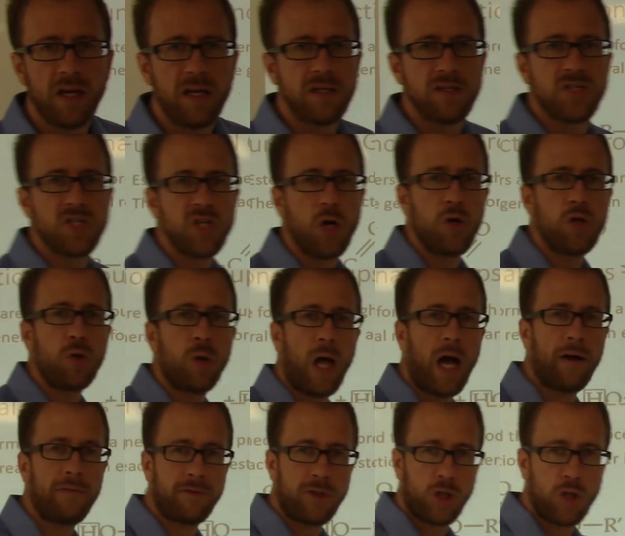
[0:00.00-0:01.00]
So you'll
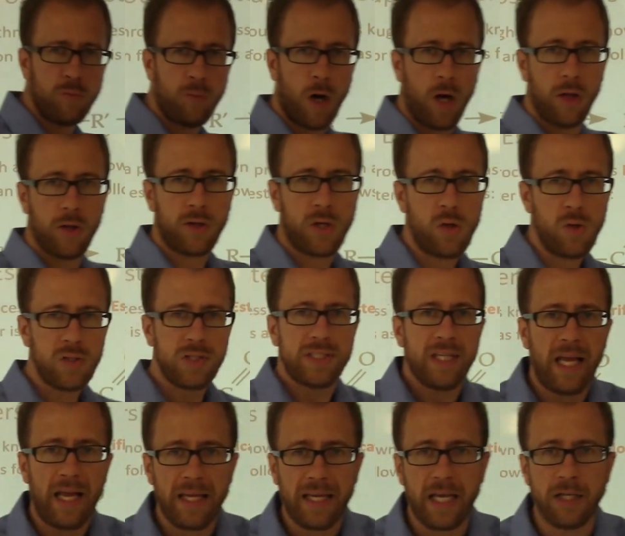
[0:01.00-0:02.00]
have two molecules
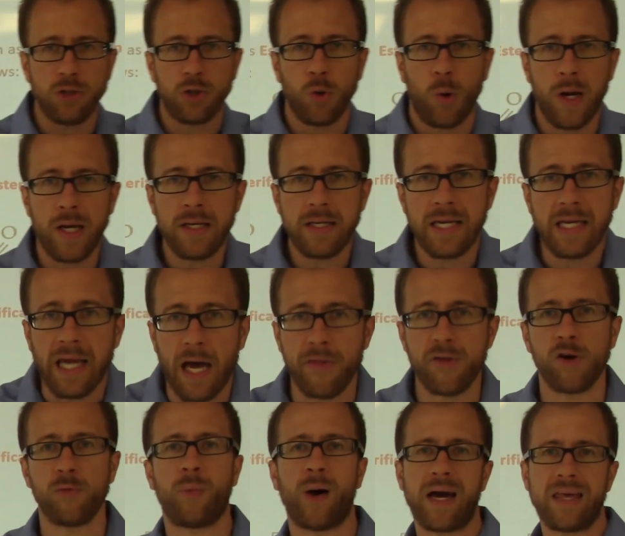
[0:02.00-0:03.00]
that get joined
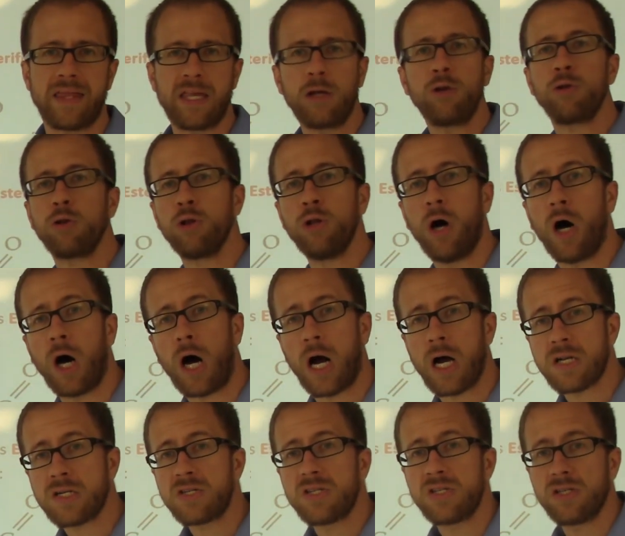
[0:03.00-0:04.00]
together by the
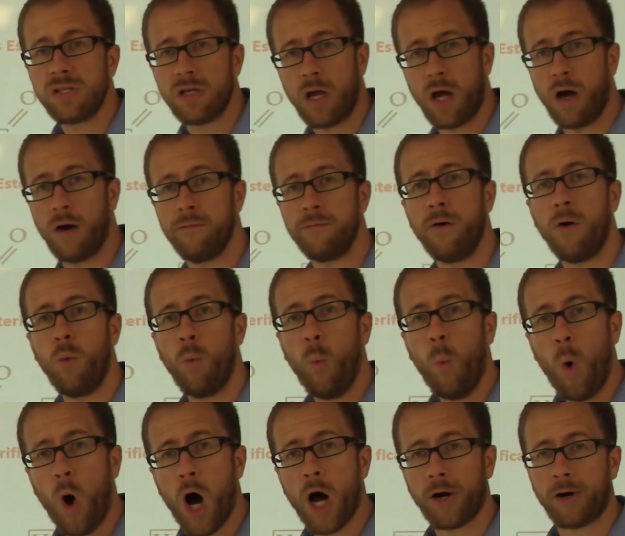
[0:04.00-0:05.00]
loss of
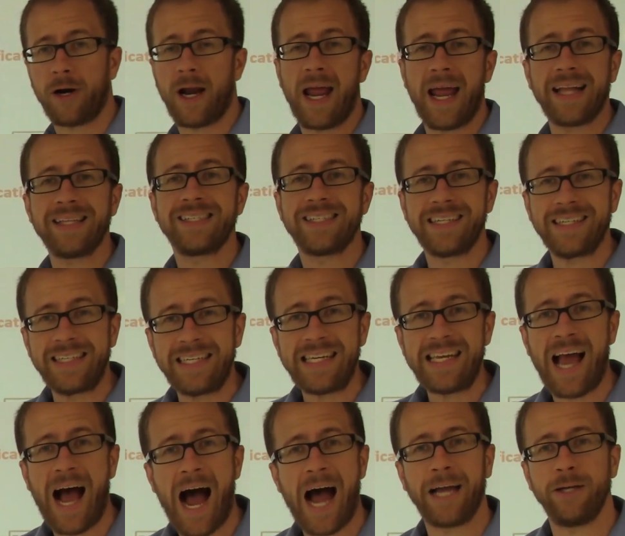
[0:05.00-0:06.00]
water, hence
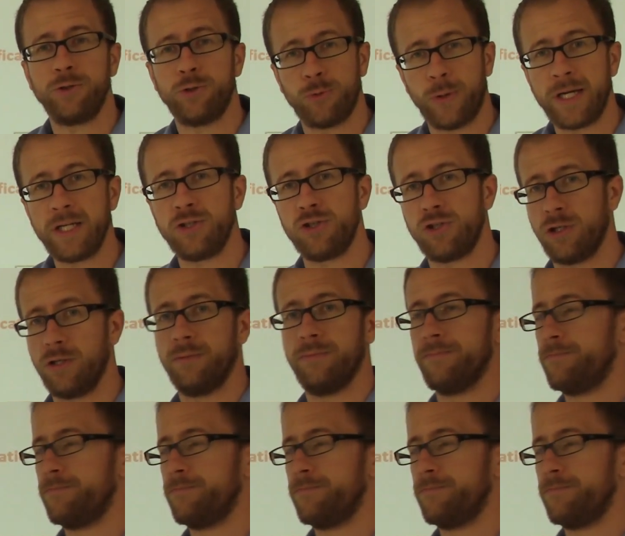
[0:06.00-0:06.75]
dehydration.